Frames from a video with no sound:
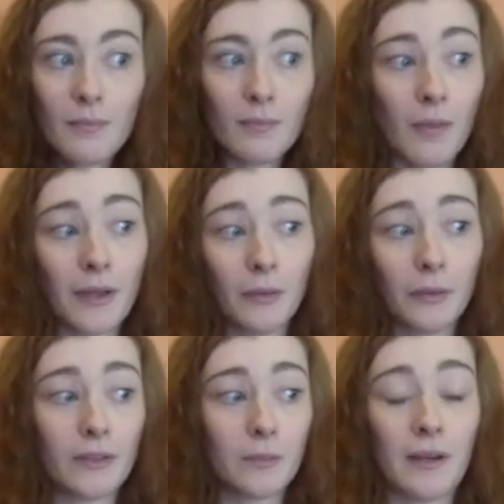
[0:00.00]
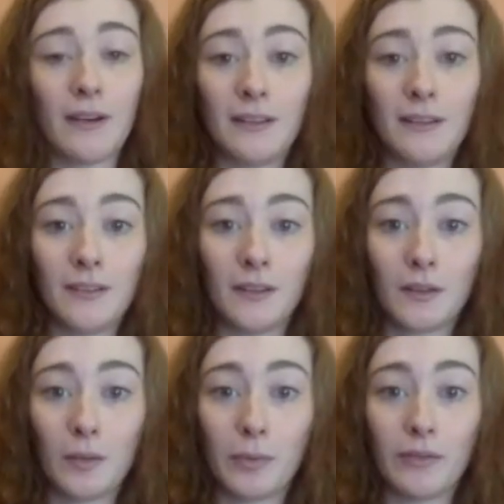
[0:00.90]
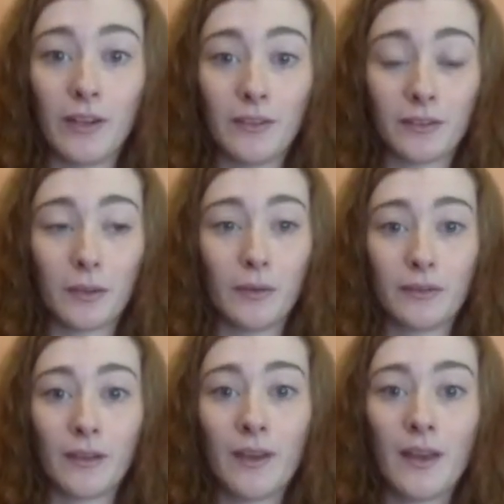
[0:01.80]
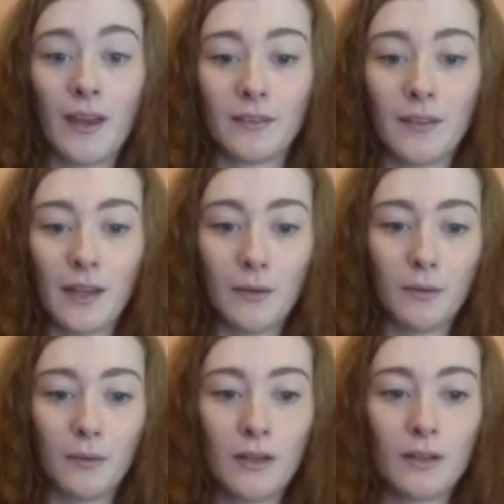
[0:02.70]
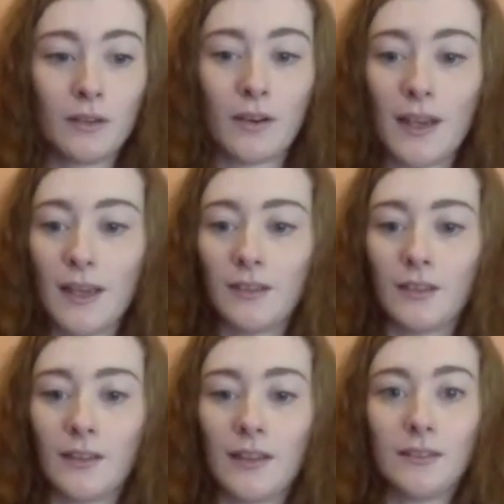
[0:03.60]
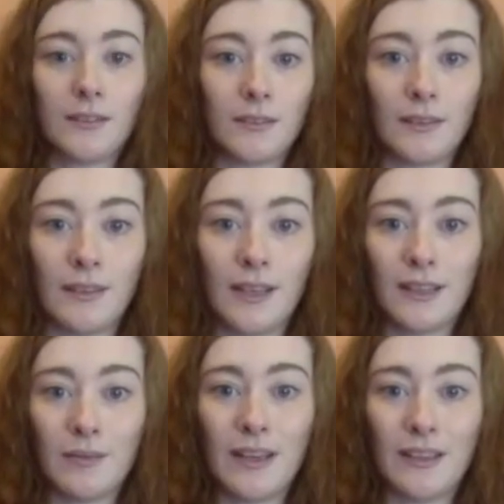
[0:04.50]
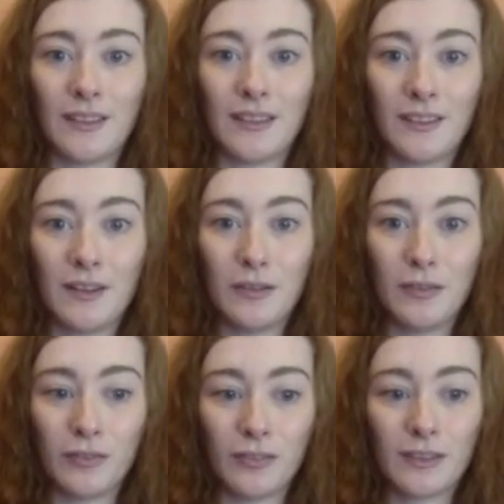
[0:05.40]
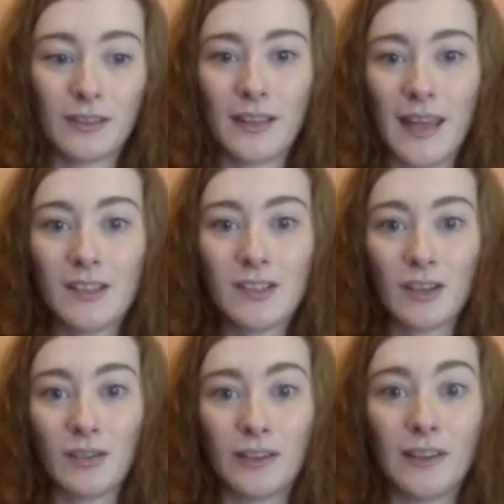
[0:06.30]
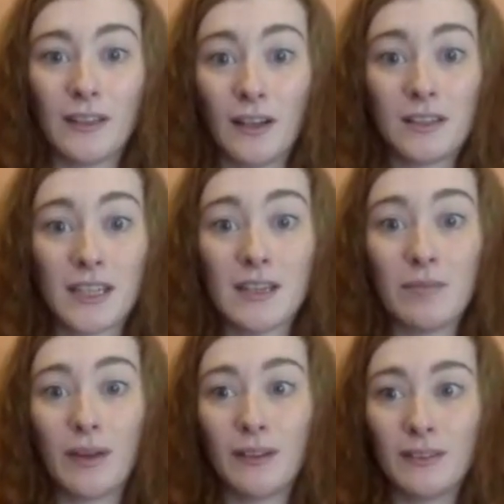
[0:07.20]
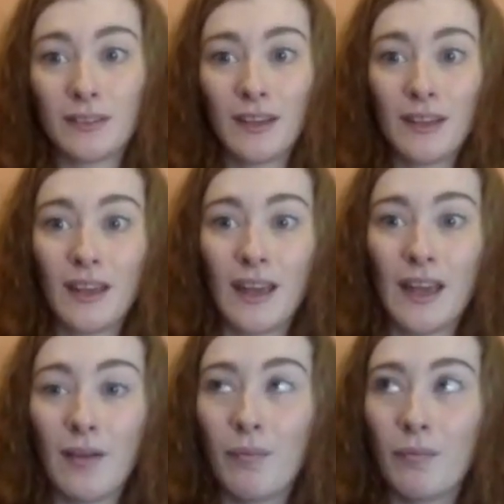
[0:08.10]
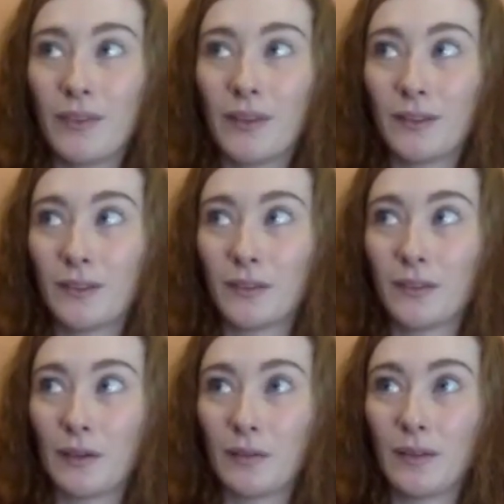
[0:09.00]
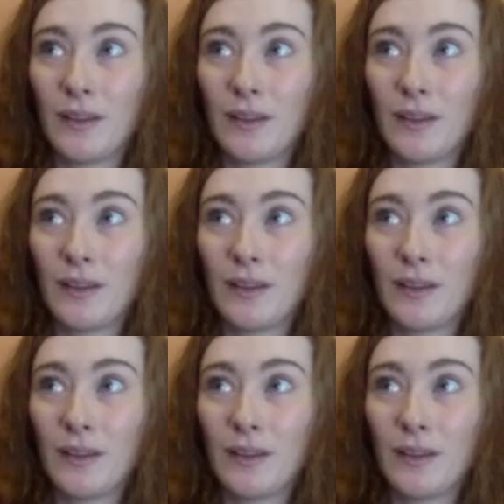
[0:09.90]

my own experience and a couple of years ago has now created this like amazing kind of connection within our team. And there's just a